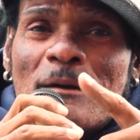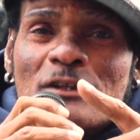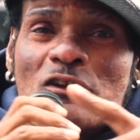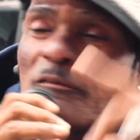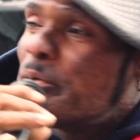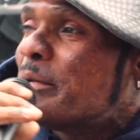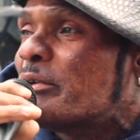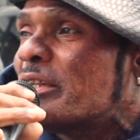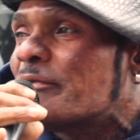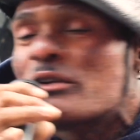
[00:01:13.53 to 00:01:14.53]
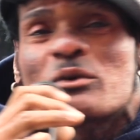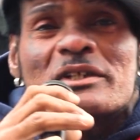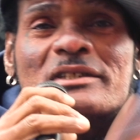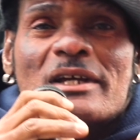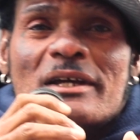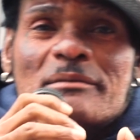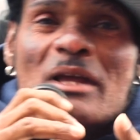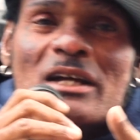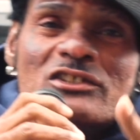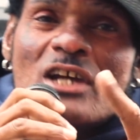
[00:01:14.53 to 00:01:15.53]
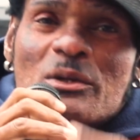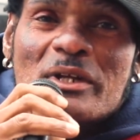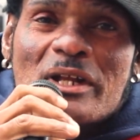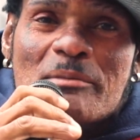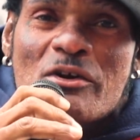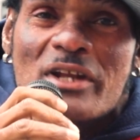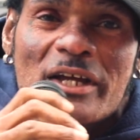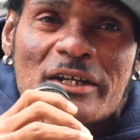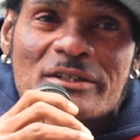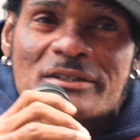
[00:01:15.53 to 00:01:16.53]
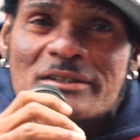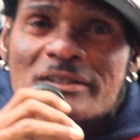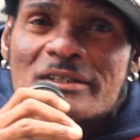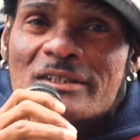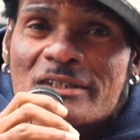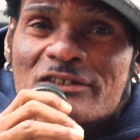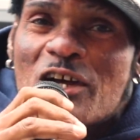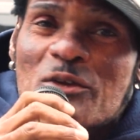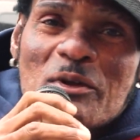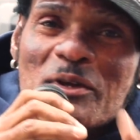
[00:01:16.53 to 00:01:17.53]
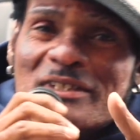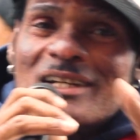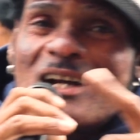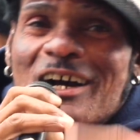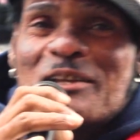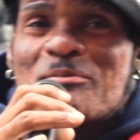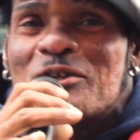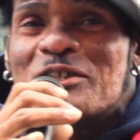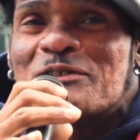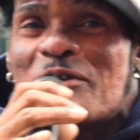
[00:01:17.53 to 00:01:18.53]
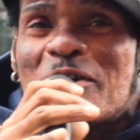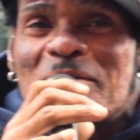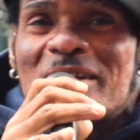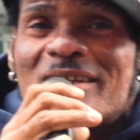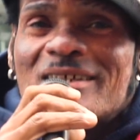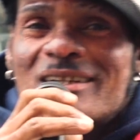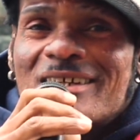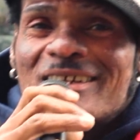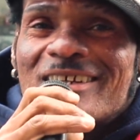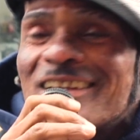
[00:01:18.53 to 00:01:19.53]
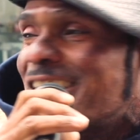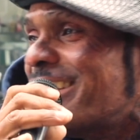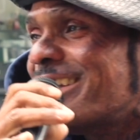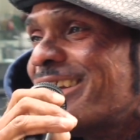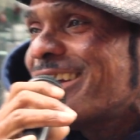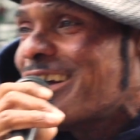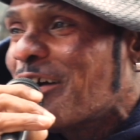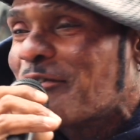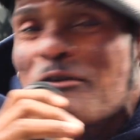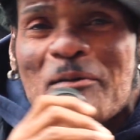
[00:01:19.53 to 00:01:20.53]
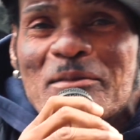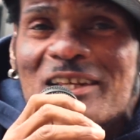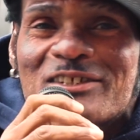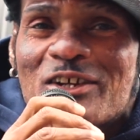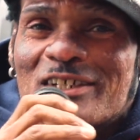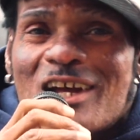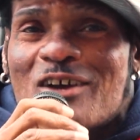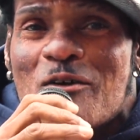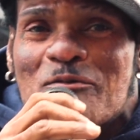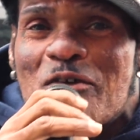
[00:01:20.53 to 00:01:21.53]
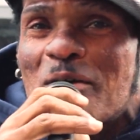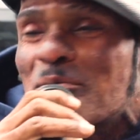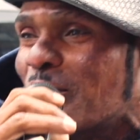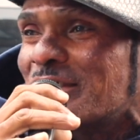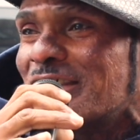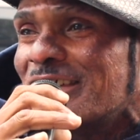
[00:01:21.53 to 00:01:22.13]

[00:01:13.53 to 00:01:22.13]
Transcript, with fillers: enough people even know say me and January are brother, you know. January they sing call the police for me. Yeah. And from this it I come from, but